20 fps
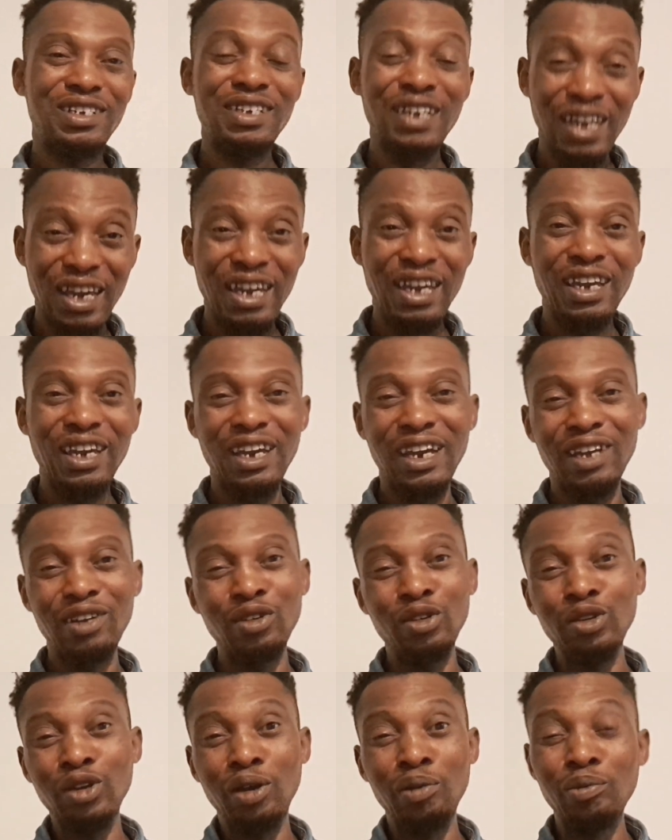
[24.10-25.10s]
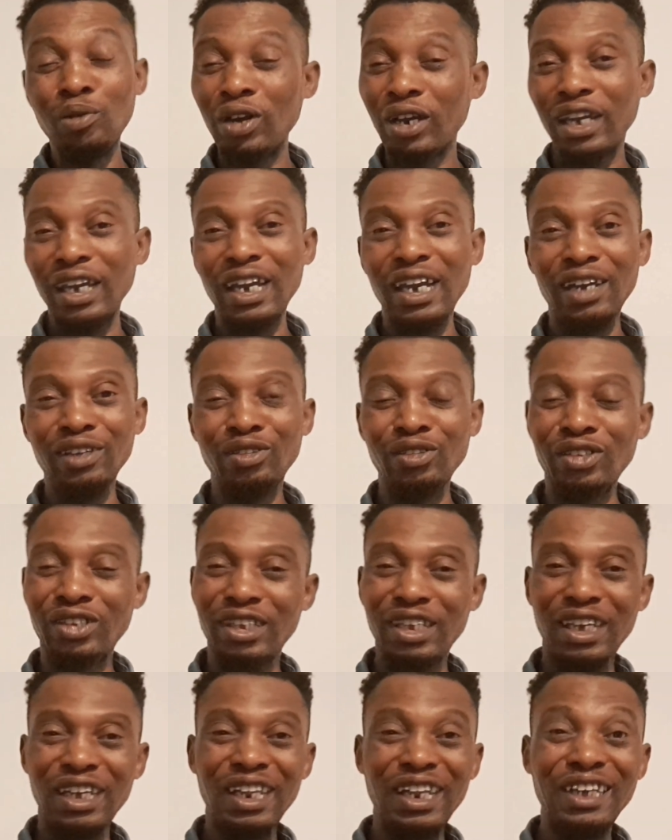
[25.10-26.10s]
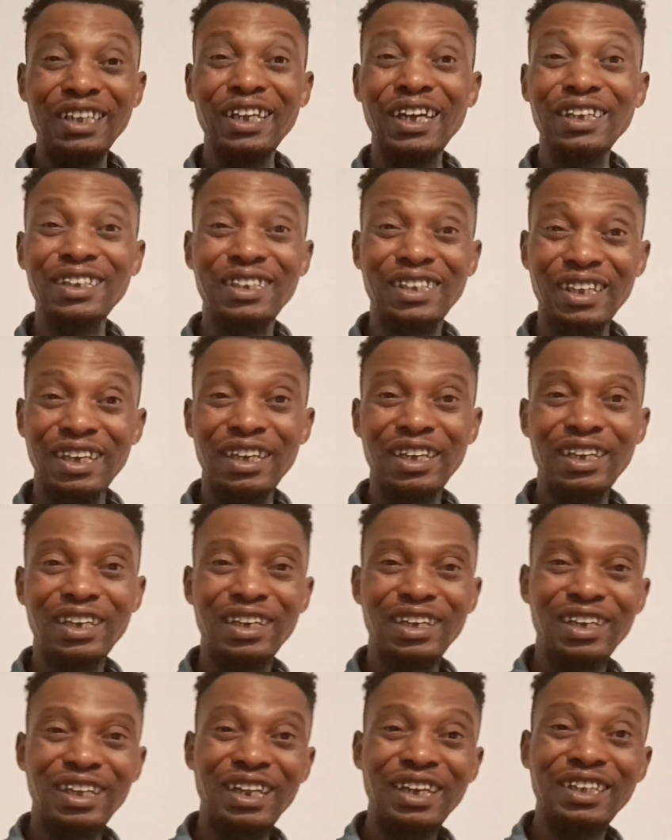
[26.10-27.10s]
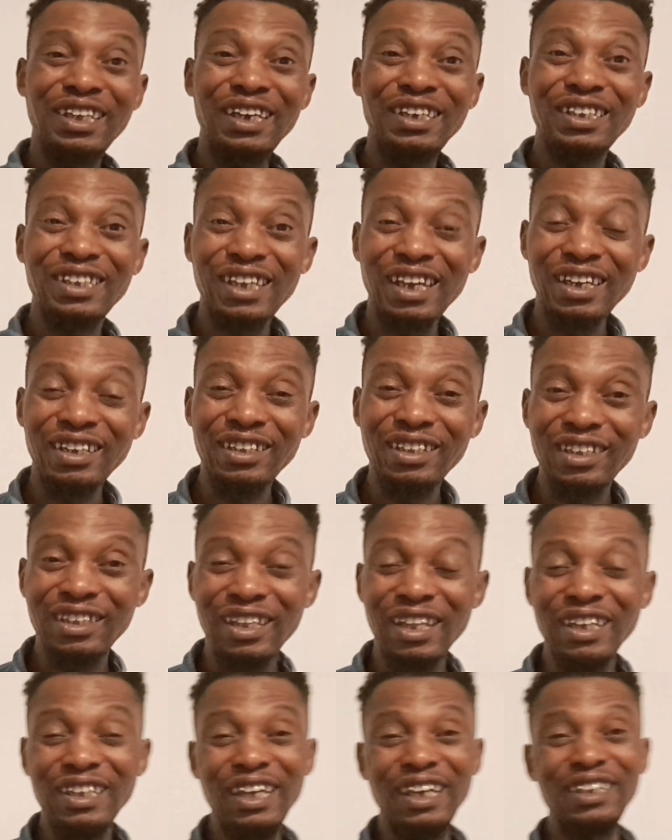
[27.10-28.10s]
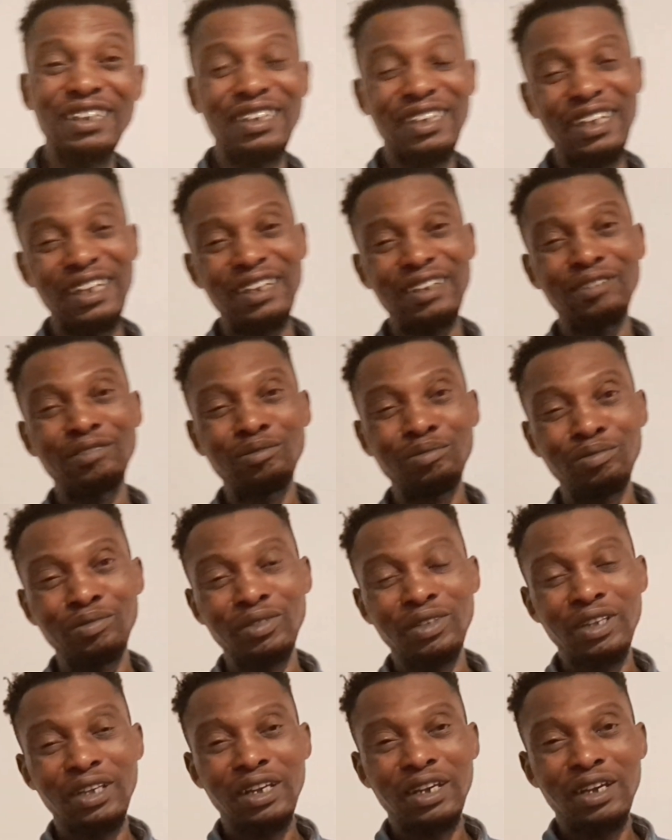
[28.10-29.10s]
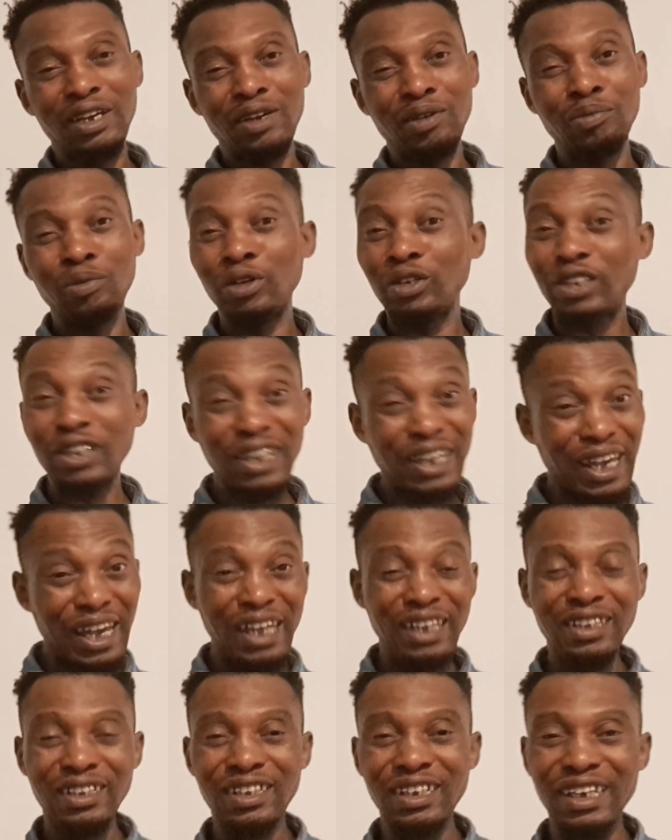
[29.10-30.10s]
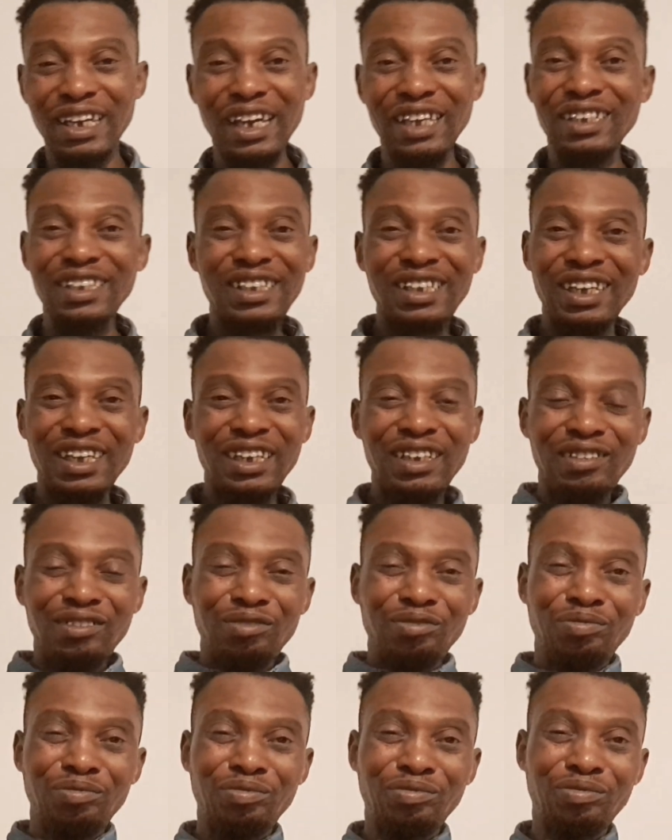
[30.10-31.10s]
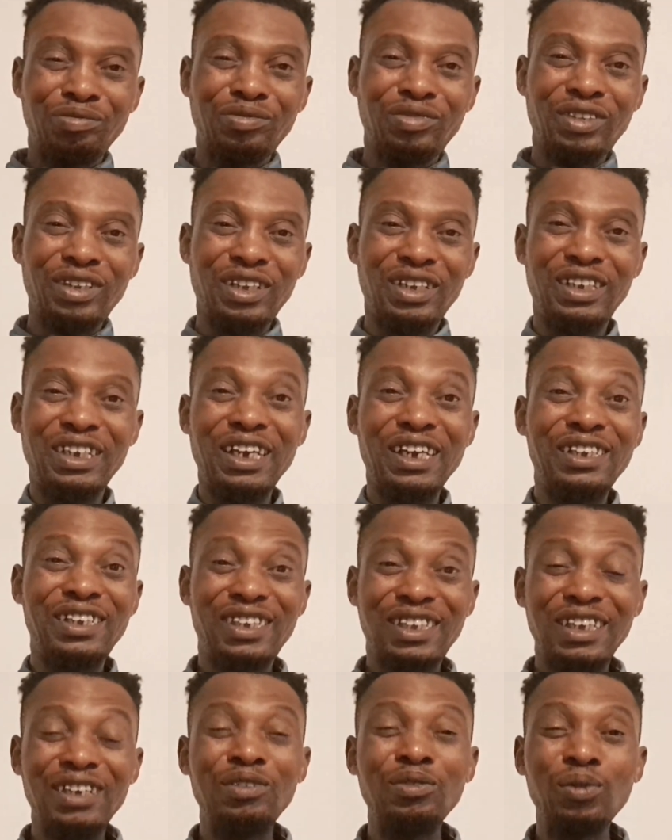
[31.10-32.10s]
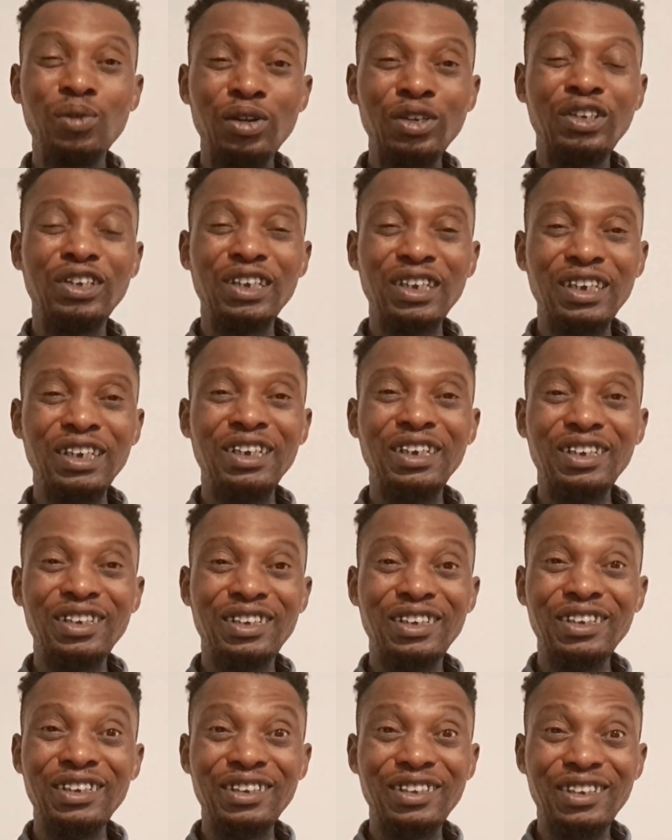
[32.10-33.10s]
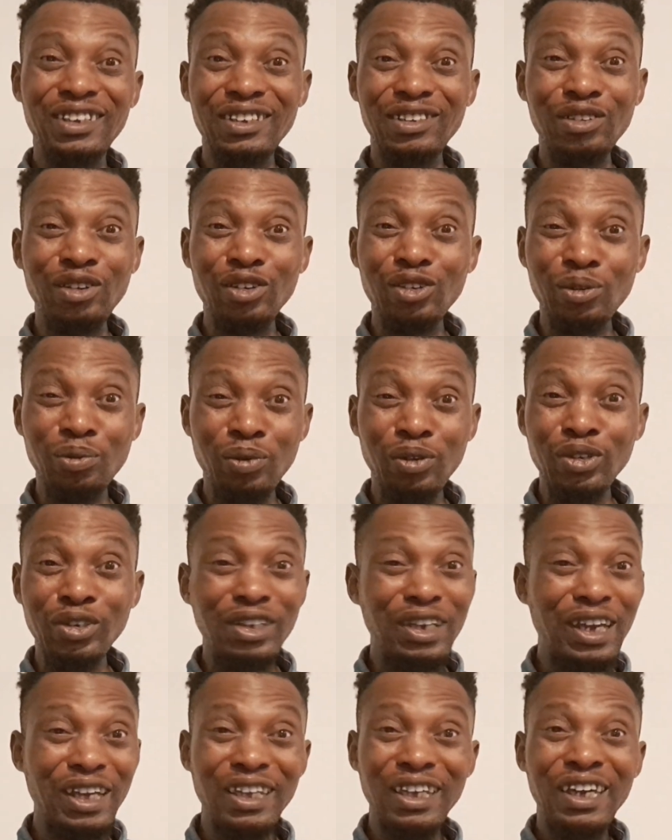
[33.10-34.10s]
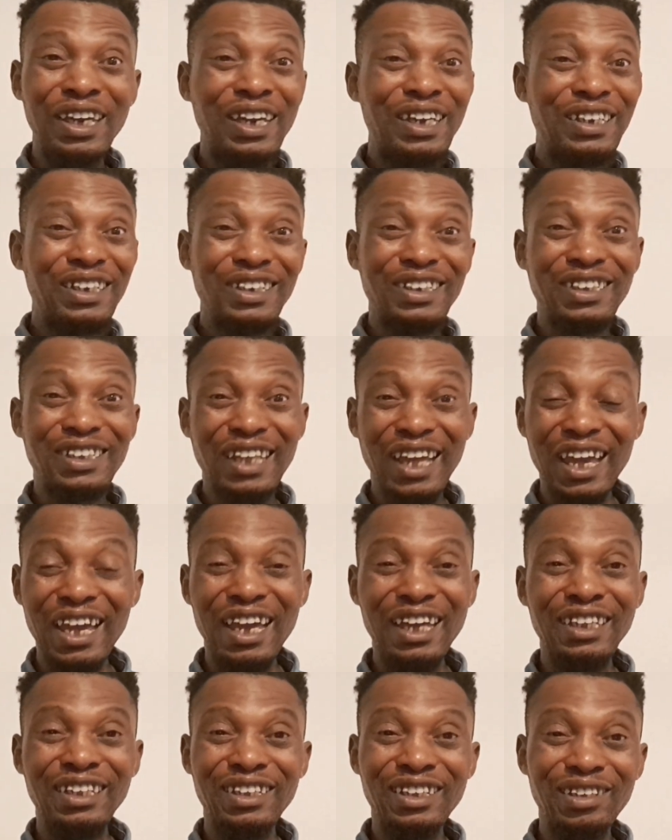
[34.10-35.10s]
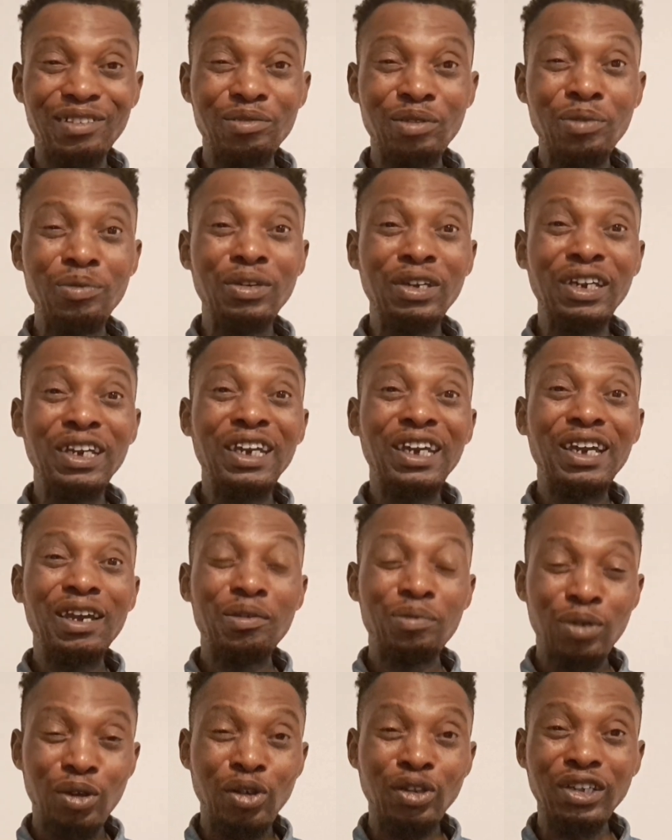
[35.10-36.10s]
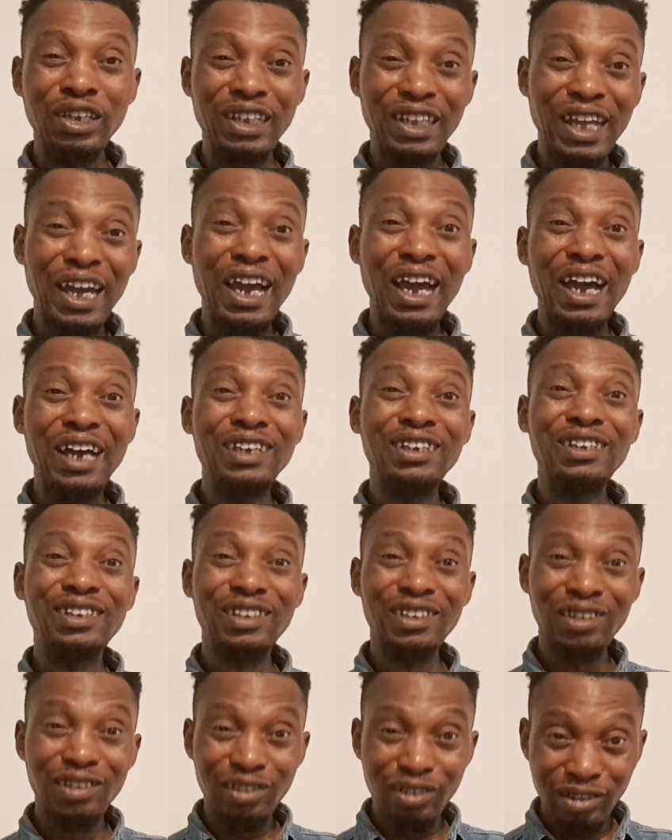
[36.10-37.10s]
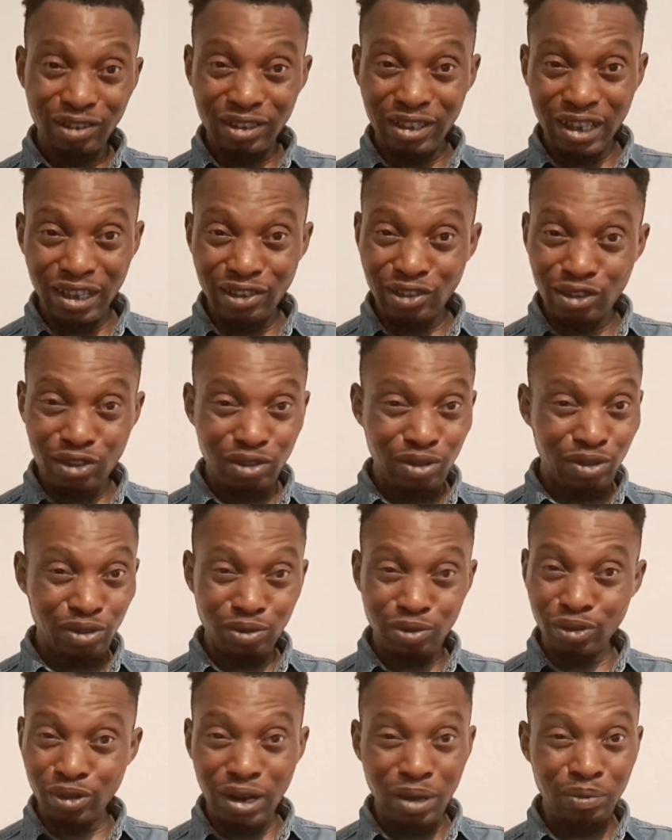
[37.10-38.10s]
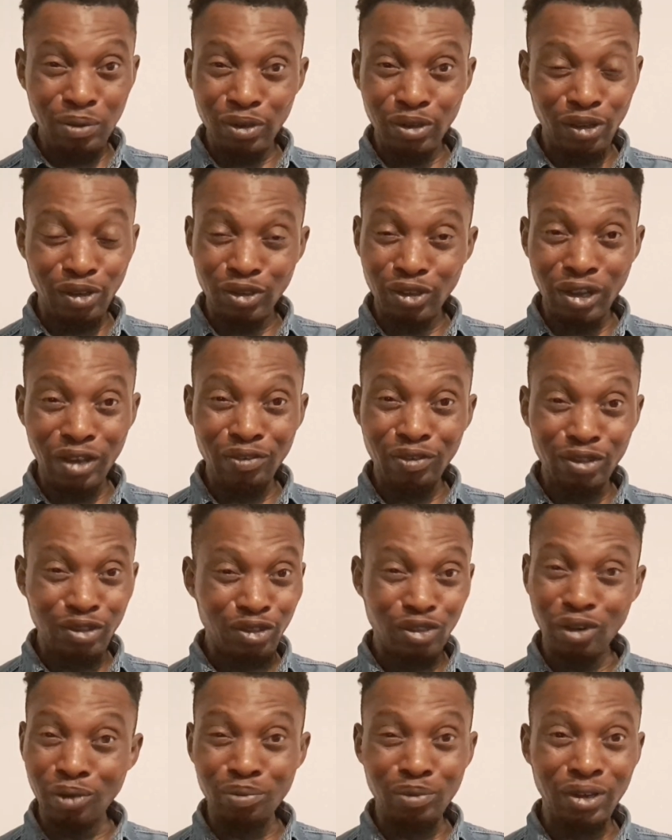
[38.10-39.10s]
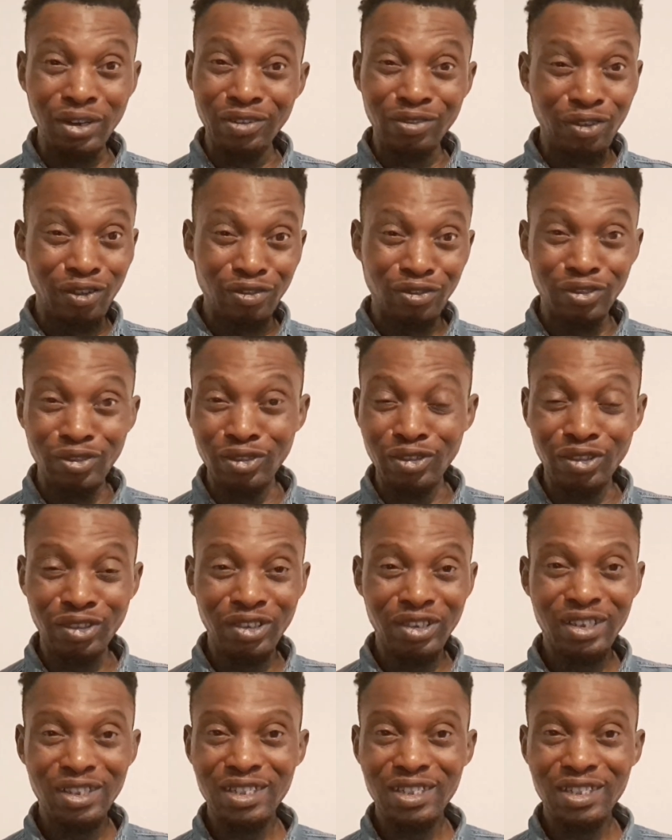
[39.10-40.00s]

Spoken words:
Yeah, I know you're mocking her to stay. Let her stay. Let her stay and let her stay. But she can't. She can't stay. She has seen what she's not supposed to hear. She's tired, maybe, because in that house, Lemon does not even drop money for food.